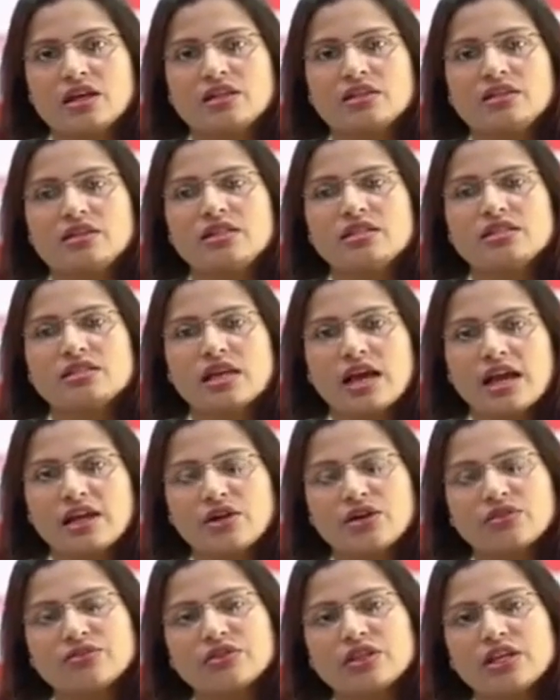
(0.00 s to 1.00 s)
These
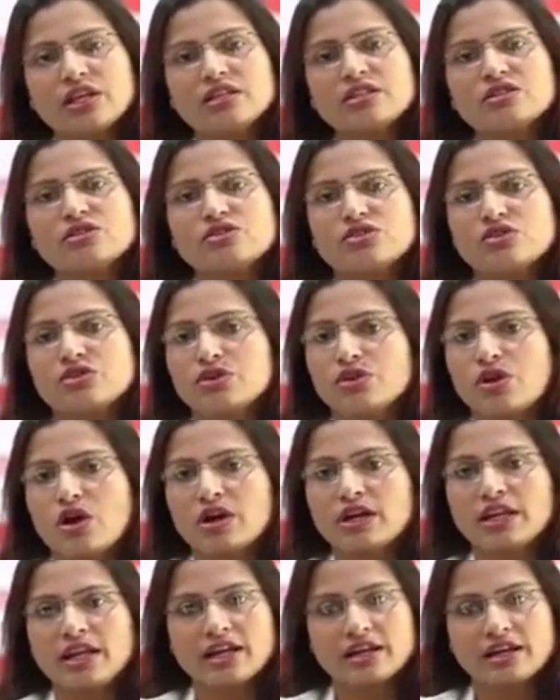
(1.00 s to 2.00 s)
kind of things should
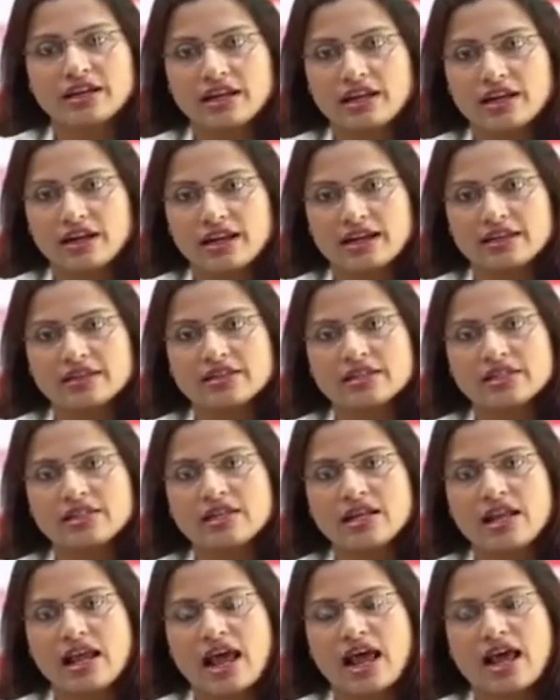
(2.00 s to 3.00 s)
not get
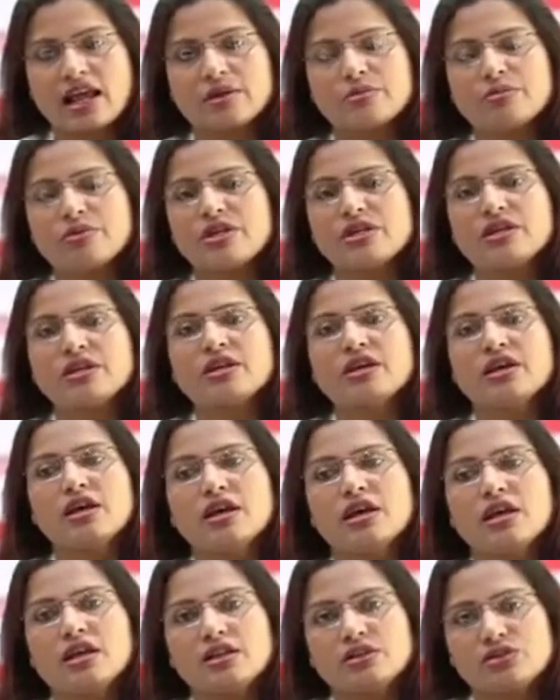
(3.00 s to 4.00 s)
neglected and be
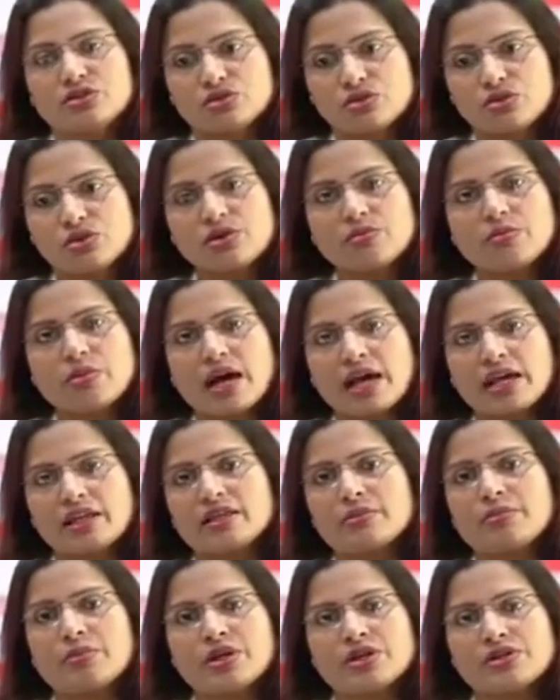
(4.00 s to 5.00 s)
told by
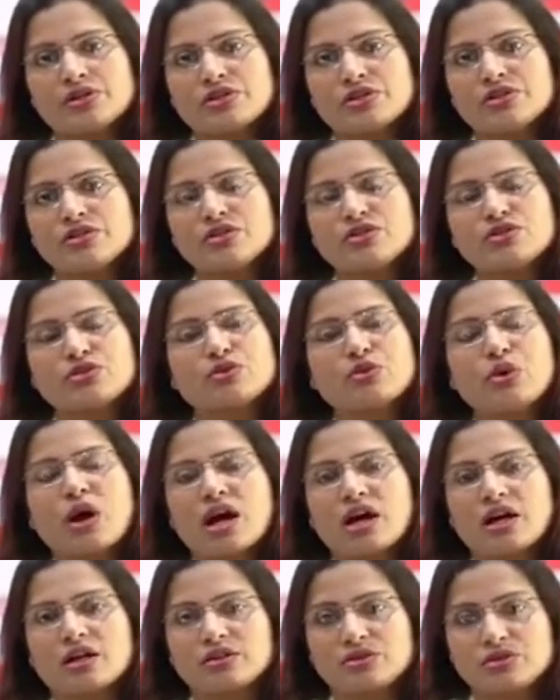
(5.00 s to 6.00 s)
the patients to
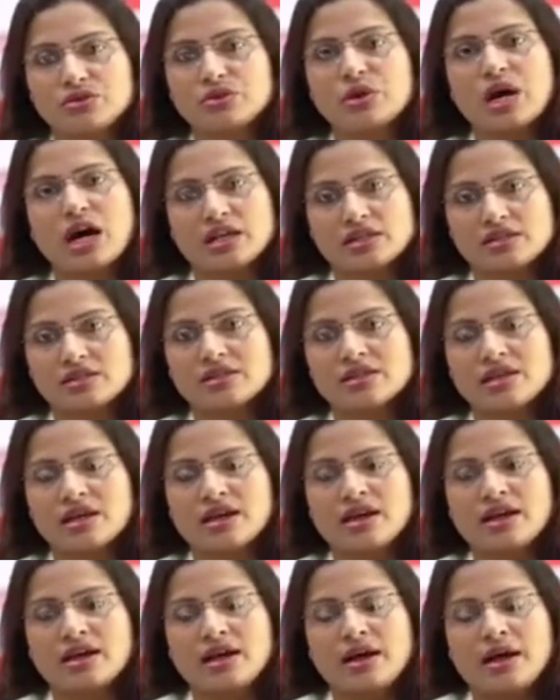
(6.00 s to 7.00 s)

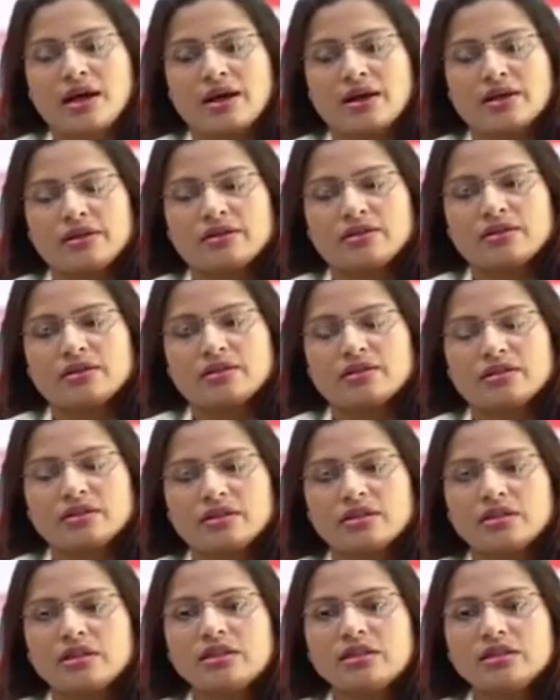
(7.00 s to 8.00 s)
us. The
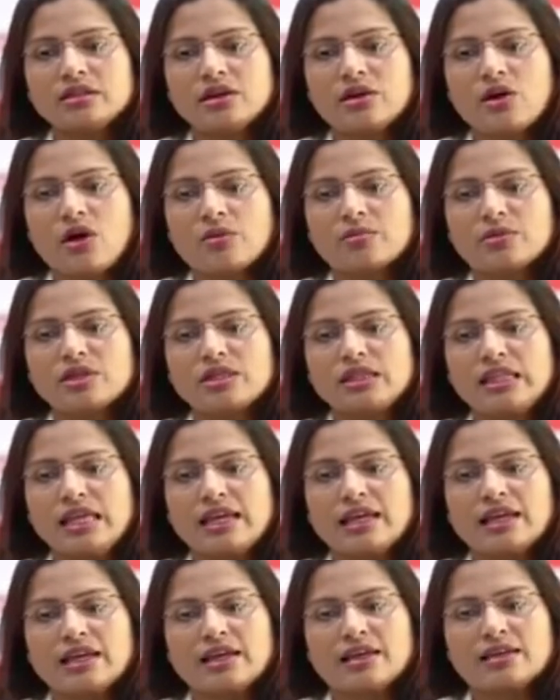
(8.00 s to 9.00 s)
third common
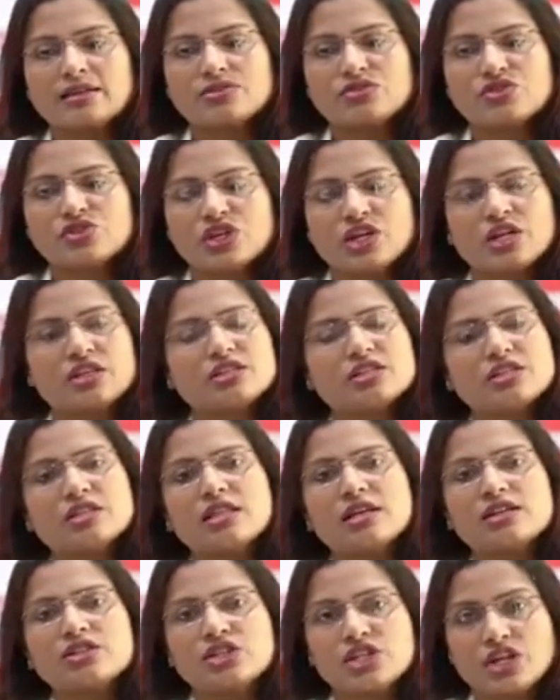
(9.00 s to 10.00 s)
thing is change
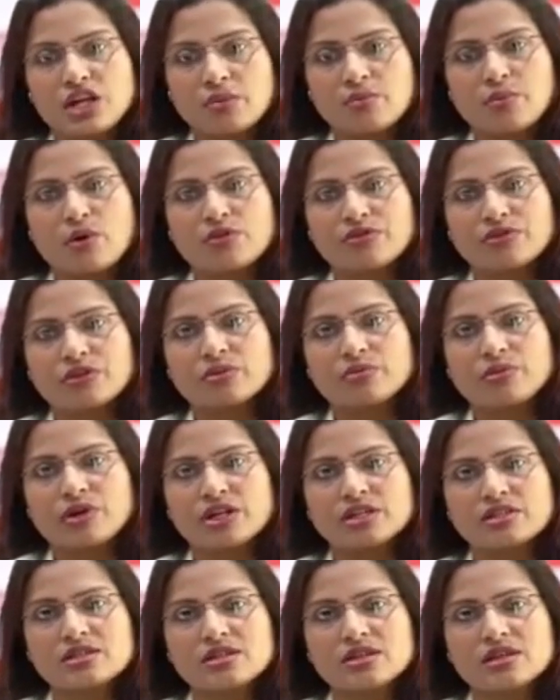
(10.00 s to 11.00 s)
in the shape of the
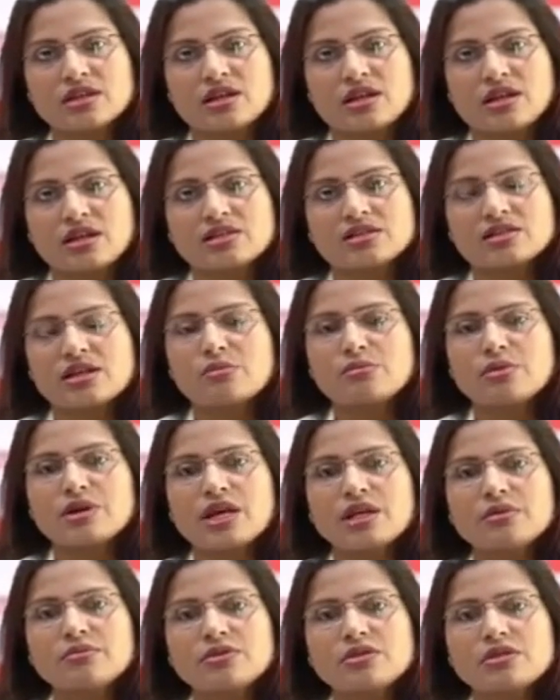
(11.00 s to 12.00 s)
breast.
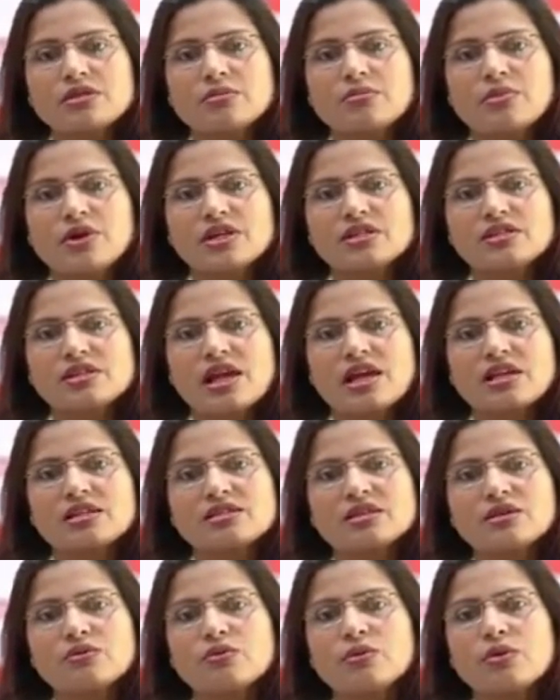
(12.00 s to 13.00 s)
Sometimes the breast
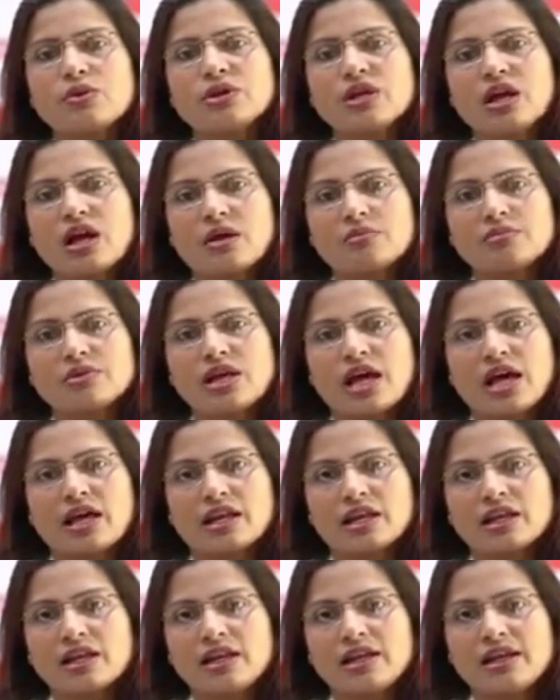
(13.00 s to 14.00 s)
cancer won't come
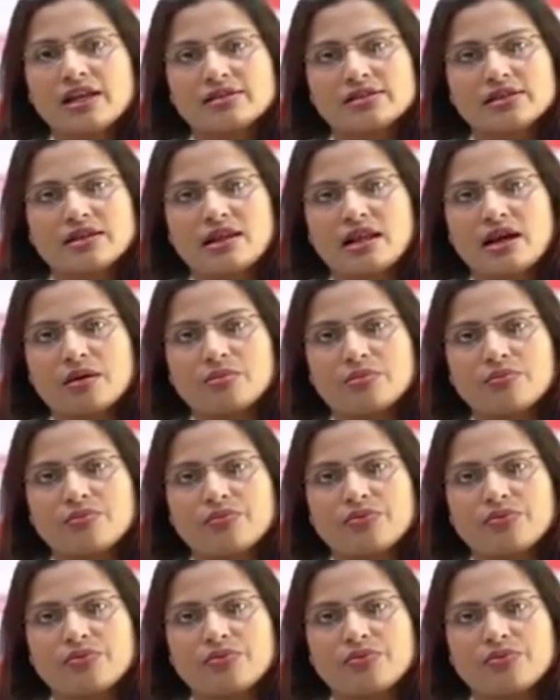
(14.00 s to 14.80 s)
directly as a lump.